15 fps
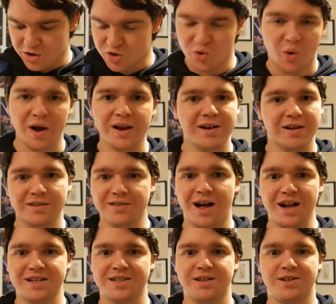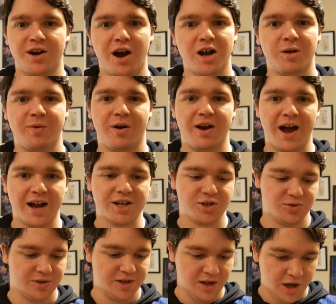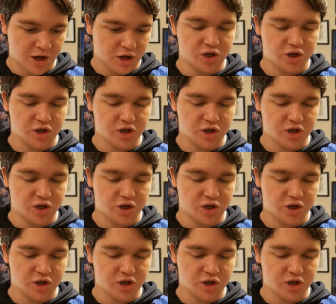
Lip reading: quite a lot to talk about, actually.